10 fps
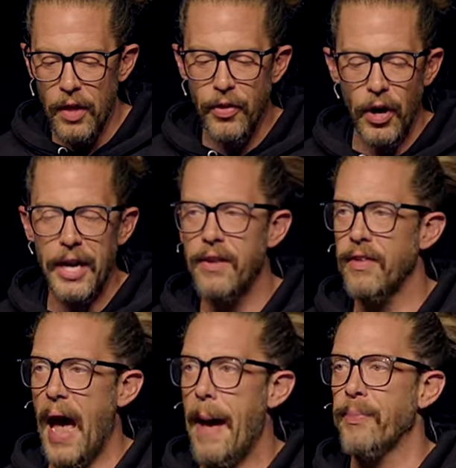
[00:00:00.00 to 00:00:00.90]
There
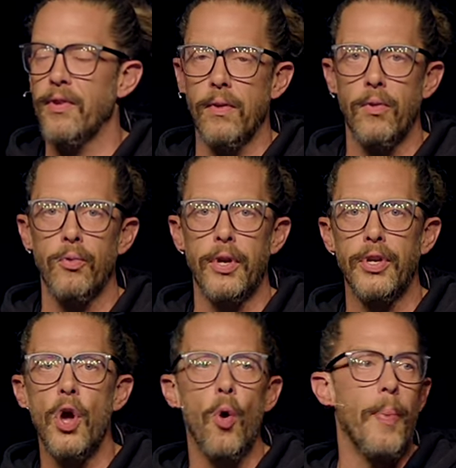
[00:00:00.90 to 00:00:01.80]
is absolutely
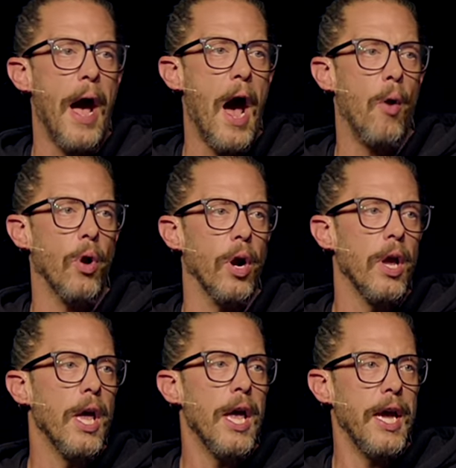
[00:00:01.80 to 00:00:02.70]
no power
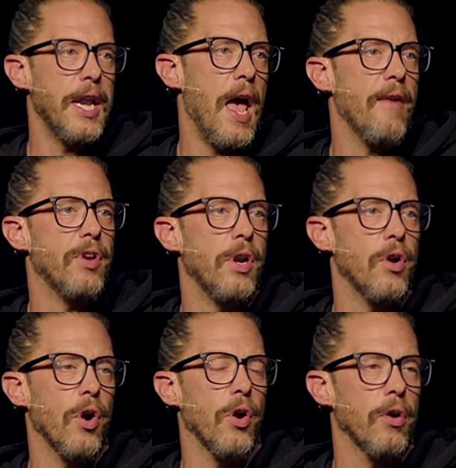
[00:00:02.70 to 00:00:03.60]
in heaven
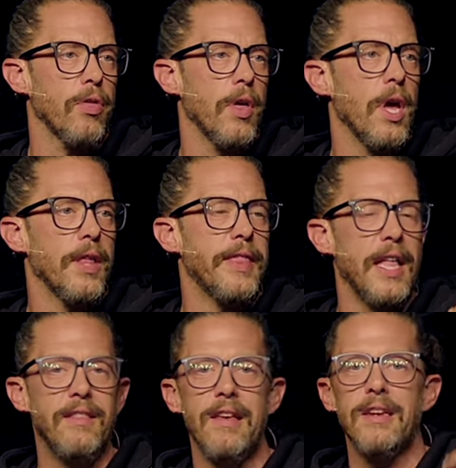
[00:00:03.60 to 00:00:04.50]
and earth
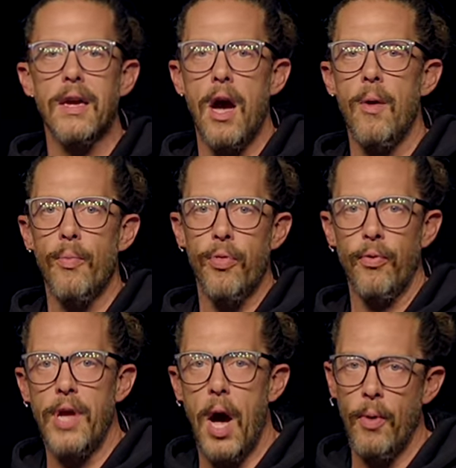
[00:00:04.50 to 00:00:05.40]
that didn't come
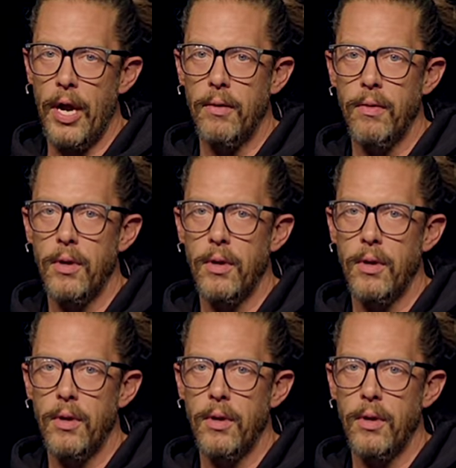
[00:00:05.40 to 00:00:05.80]
through Yahweh.